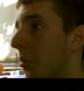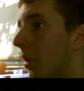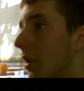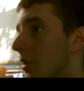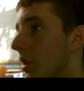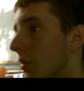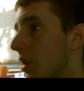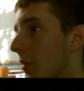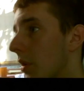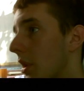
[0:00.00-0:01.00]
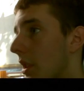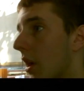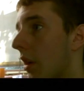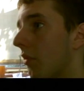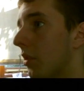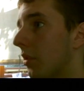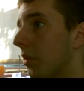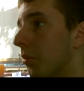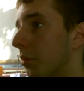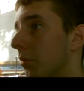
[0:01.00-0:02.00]
but generally they're having
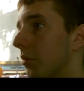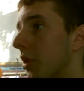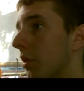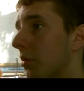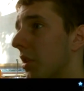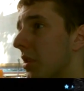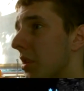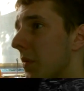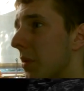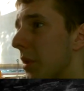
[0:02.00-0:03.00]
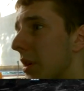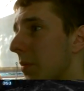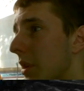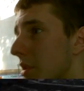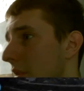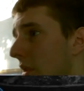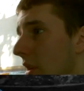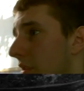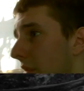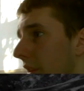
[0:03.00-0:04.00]
some they're generally playing way too
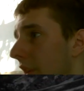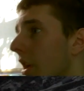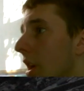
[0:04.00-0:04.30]
aggressively.